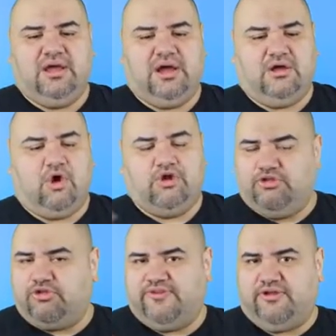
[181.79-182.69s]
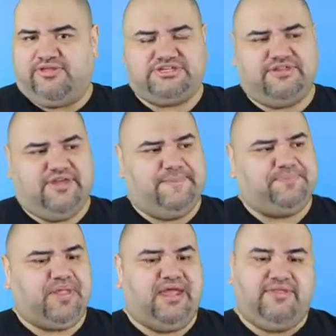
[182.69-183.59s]
or YouTube videos, I should say.
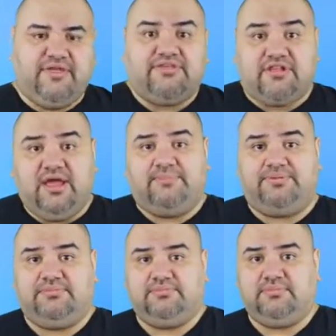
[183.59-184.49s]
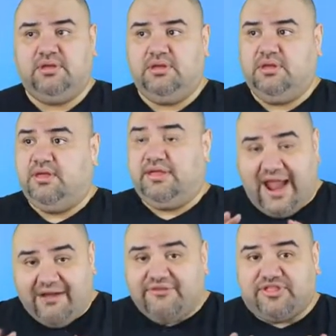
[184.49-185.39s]
And in this clip,
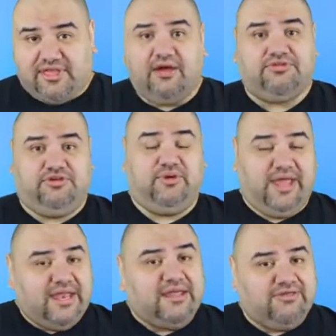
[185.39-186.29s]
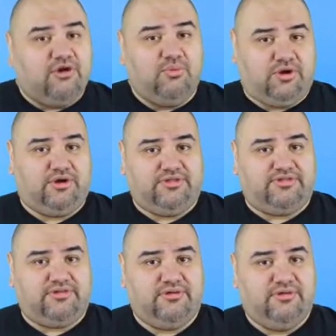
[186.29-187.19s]
Gareth tells you in his own
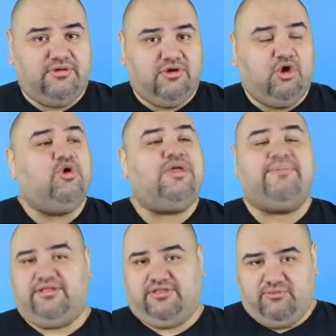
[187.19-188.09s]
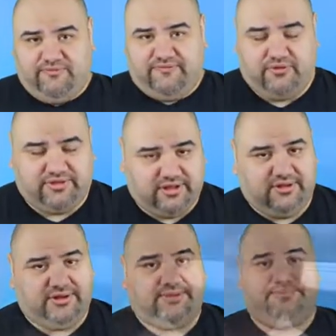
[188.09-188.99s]
words who he made this movie for. Take a look.